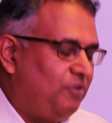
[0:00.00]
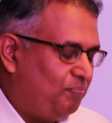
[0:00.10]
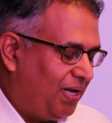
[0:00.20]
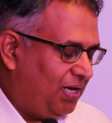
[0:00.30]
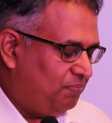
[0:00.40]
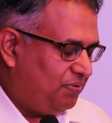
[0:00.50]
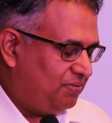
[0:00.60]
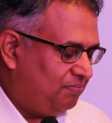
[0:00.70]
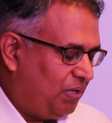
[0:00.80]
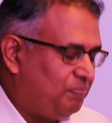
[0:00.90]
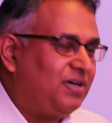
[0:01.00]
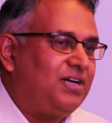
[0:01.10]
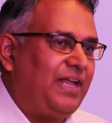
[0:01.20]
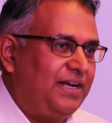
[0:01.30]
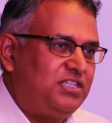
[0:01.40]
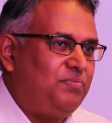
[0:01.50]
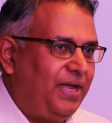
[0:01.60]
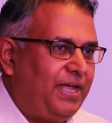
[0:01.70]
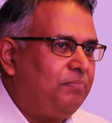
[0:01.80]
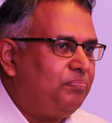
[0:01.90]
for pulp, paper and energy
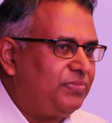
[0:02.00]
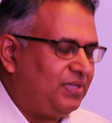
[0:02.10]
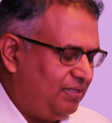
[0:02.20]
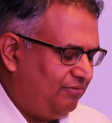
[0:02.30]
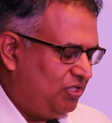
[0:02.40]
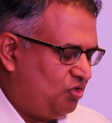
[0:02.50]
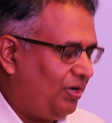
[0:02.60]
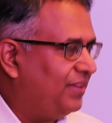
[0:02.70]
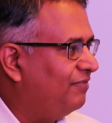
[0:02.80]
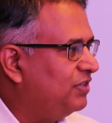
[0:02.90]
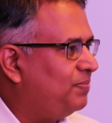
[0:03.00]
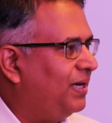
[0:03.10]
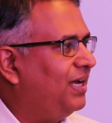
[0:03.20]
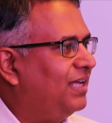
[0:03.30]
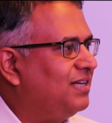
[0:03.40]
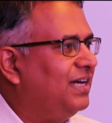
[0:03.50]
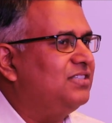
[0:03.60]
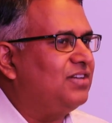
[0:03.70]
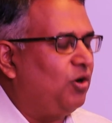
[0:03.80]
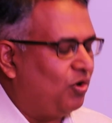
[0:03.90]
making, which I think we spend as an
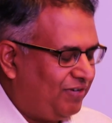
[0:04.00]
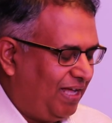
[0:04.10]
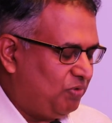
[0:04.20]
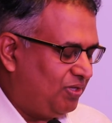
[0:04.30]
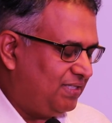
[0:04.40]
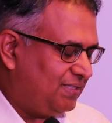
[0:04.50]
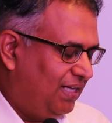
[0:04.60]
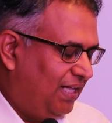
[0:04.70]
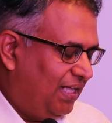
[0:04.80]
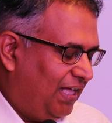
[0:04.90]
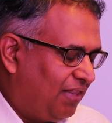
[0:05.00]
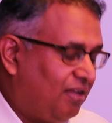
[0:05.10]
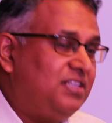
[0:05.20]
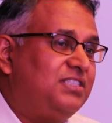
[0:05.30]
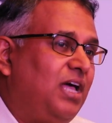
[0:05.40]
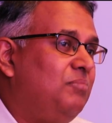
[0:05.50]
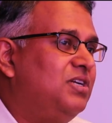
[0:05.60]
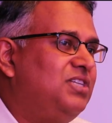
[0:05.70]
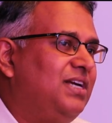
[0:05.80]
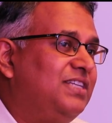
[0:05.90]
industry a lot of time on this. Another is
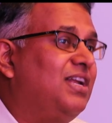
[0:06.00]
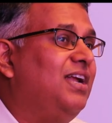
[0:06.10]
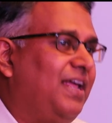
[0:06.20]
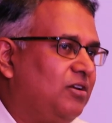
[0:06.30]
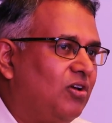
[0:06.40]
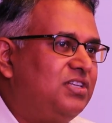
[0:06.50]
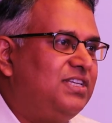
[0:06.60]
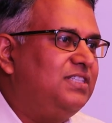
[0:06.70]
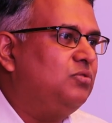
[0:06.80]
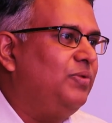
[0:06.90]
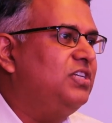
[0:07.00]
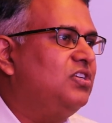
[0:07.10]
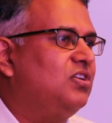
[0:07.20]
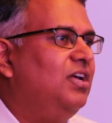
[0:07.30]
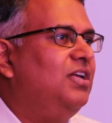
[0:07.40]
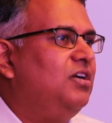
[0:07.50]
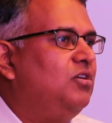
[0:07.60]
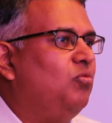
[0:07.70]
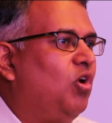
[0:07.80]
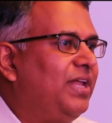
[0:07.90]
emerging digital technologies, which
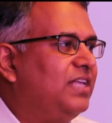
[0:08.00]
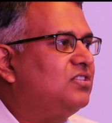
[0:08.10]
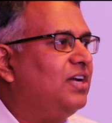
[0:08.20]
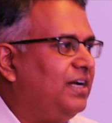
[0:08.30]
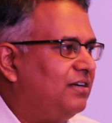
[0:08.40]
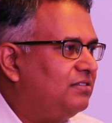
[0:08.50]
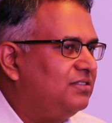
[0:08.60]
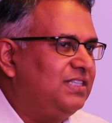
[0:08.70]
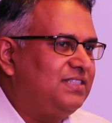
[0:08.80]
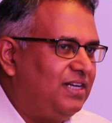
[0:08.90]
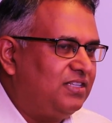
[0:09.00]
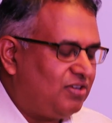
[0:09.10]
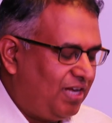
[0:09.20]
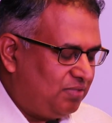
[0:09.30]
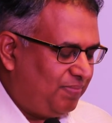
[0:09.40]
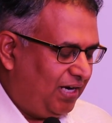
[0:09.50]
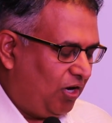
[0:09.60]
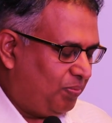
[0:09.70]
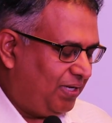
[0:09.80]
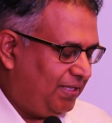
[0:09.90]
to what extent this industry has been
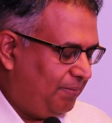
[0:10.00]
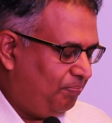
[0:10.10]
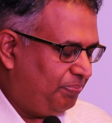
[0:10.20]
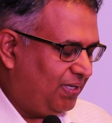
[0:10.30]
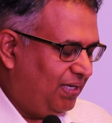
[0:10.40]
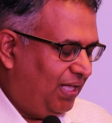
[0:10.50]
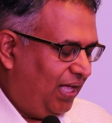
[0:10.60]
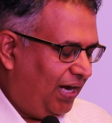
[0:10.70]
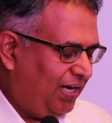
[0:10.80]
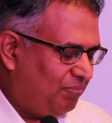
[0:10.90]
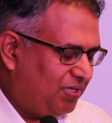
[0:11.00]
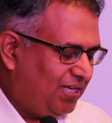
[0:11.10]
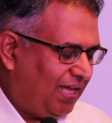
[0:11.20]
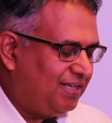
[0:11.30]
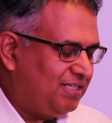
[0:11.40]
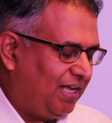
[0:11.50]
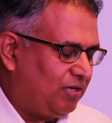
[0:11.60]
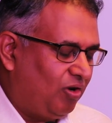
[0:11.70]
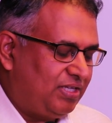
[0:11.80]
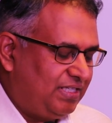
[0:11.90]
adopting them, and emerging energy
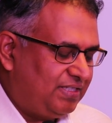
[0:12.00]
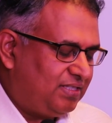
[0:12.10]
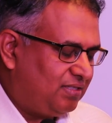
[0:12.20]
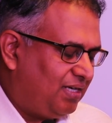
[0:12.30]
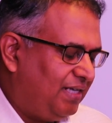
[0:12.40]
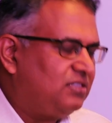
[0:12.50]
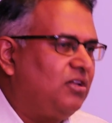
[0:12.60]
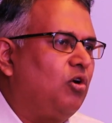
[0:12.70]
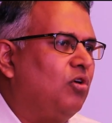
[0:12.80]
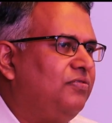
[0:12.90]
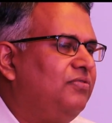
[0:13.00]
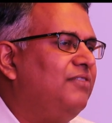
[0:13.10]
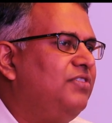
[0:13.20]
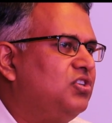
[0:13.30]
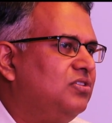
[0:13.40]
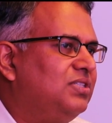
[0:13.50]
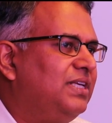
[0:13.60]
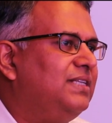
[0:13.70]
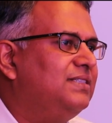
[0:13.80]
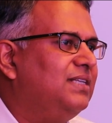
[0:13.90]
technologies, right? So a lot of
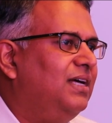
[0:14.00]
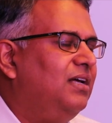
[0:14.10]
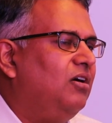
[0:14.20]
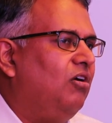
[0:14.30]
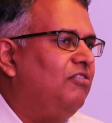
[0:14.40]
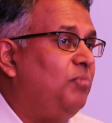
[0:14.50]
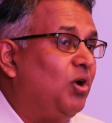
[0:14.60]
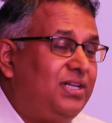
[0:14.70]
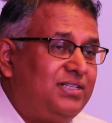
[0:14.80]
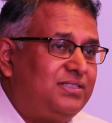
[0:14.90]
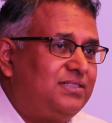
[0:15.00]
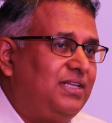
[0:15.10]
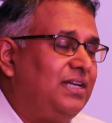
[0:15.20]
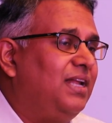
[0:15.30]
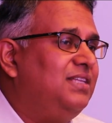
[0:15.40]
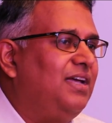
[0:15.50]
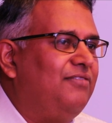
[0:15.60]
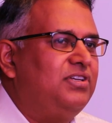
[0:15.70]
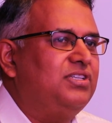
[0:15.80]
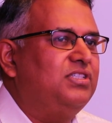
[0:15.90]
efficiencies of boilers, increasing
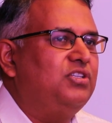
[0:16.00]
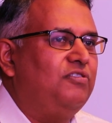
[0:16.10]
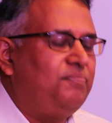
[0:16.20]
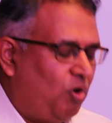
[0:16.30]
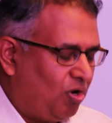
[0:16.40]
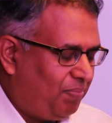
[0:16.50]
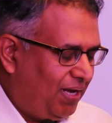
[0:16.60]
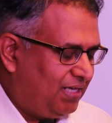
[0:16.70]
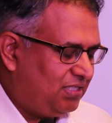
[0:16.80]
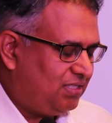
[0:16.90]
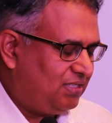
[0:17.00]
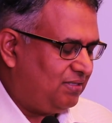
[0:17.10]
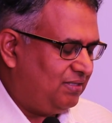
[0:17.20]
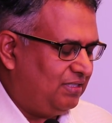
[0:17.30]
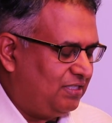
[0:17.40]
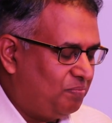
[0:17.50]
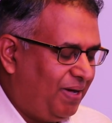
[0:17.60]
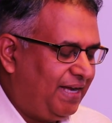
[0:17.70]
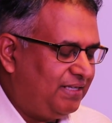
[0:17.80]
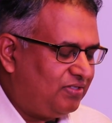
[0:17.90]
efficiency of power plants,
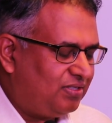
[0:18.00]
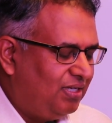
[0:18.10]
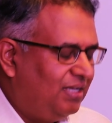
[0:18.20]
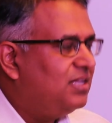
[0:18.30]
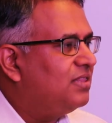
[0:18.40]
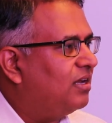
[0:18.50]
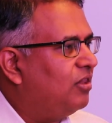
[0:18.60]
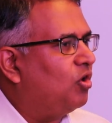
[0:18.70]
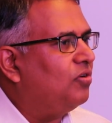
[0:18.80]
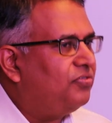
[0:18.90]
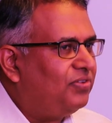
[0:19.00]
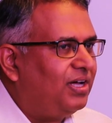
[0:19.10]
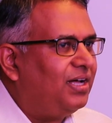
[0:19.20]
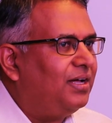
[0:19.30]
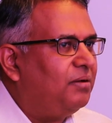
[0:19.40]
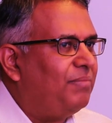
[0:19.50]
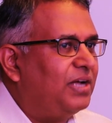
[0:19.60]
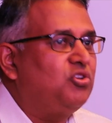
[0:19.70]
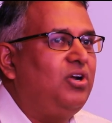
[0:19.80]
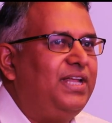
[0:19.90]
turbines. There are a lot of
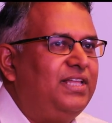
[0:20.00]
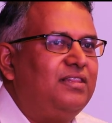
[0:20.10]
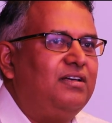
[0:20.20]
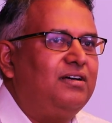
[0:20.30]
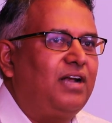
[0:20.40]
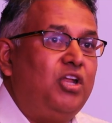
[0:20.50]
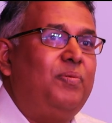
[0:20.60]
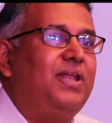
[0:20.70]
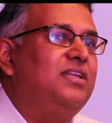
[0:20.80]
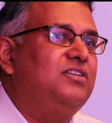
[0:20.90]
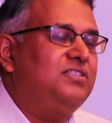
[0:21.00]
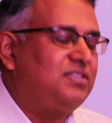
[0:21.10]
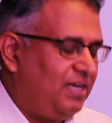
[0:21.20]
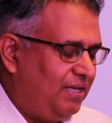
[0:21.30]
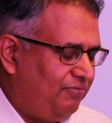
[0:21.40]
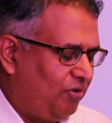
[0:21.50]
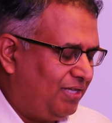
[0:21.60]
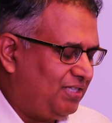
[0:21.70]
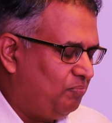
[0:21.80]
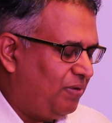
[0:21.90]
maturity in the renewable industry, for
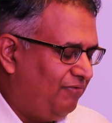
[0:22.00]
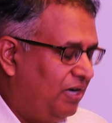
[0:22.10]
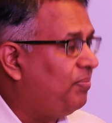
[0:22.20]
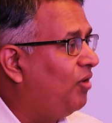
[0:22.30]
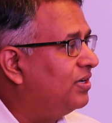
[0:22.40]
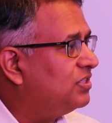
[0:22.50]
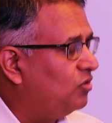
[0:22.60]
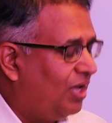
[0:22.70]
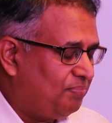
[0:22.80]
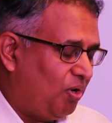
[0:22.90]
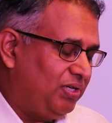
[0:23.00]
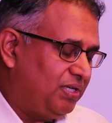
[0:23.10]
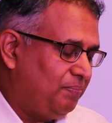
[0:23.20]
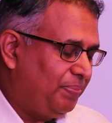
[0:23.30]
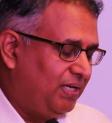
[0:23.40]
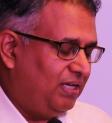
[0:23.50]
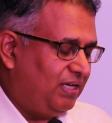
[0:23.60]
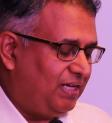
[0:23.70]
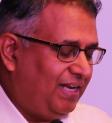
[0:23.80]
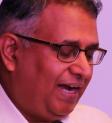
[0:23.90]
example, wind power, solar power,
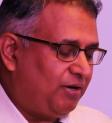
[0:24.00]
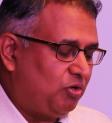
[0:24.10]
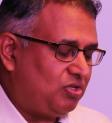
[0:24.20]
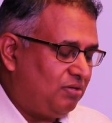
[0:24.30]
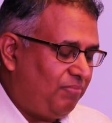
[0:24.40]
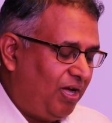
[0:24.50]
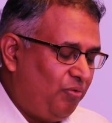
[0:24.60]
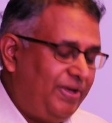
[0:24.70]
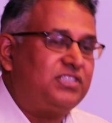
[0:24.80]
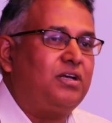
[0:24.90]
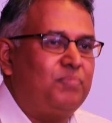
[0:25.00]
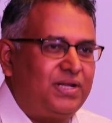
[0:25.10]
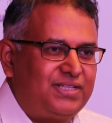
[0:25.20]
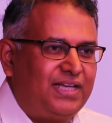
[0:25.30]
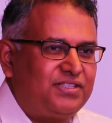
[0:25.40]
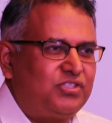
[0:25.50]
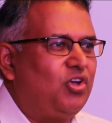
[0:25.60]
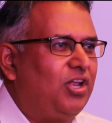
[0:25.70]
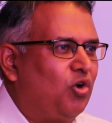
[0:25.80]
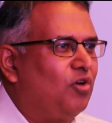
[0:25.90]
green hydrogen, bio-waste compressed gases.
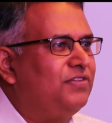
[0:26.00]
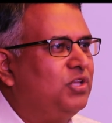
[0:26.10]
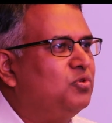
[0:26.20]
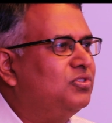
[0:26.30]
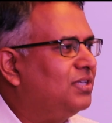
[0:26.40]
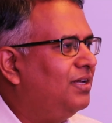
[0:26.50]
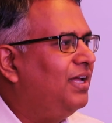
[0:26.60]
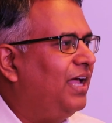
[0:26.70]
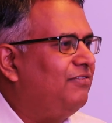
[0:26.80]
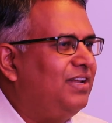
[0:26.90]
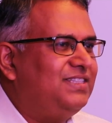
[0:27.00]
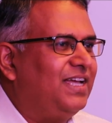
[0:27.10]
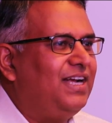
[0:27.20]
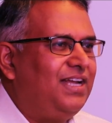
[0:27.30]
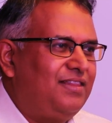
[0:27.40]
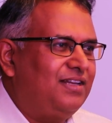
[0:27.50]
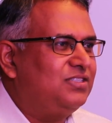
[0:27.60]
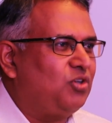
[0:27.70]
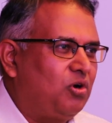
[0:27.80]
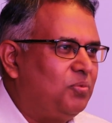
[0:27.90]
You have a lot of news every second day
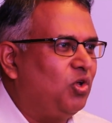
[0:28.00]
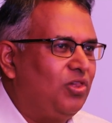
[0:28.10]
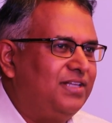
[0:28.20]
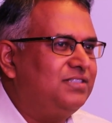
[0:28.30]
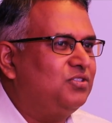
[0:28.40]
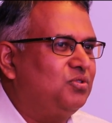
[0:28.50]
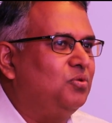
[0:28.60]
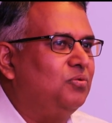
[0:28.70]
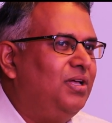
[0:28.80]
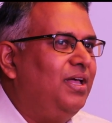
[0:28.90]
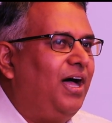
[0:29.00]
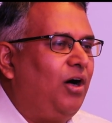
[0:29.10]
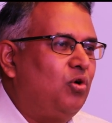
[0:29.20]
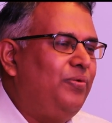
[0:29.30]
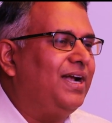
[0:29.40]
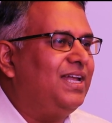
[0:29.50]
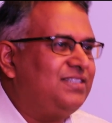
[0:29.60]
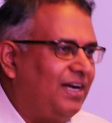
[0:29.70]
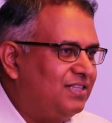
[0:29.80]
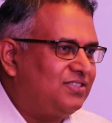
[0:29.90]
is talk about all this. So how do we at
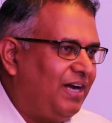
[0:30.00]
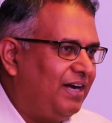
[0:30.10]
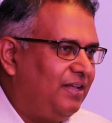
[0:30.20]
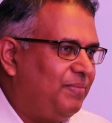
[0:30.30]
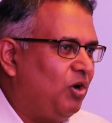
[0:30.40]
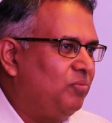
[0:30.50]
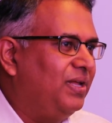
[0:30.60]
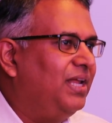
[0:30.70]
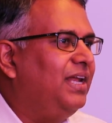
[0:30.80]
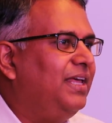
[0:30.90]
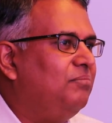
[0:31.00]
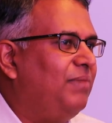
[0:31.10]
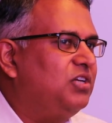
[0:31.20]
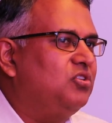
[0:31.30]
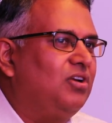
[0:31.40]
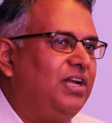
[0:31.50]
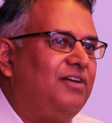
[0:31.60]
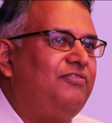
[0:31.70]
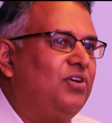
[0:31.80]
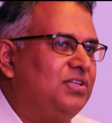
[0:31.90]
least understand? They may not be really mature
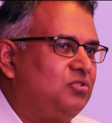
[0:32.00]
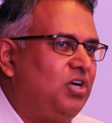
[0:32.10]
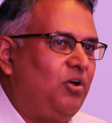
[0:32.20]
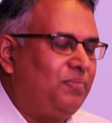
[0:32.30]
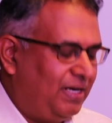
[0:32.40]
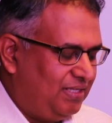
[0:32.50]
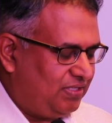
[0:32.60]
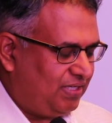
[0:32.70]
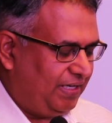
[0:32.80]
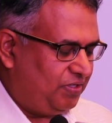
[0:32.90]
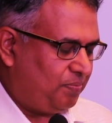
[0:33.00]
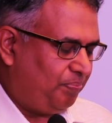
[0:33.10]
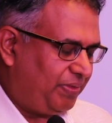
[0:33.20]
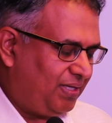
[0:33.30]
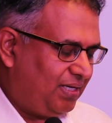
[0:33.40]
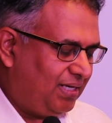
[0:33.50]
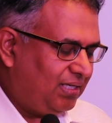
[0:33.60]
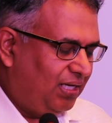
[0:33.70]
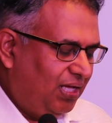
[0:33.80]
enough for us to adopt at this stage, right?